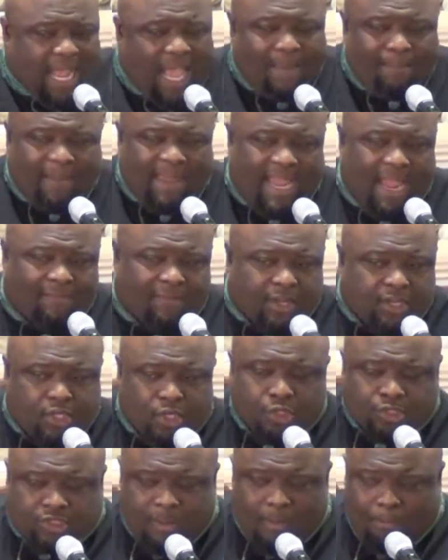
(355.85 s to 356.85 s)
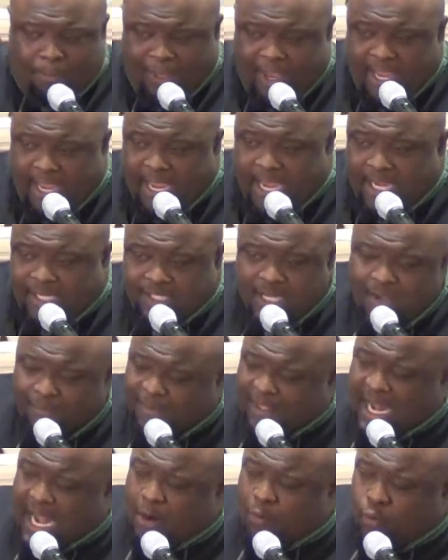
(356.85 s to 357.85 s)
I may have to do some things
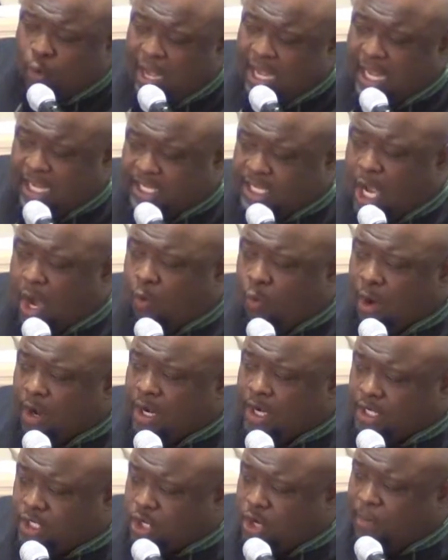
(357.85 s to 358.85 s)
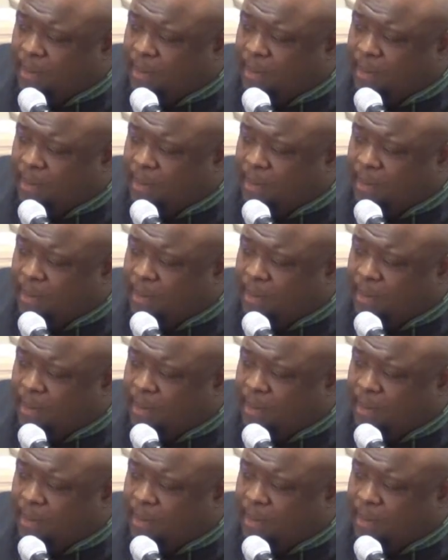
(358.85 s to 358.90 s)
that I really don't want to do,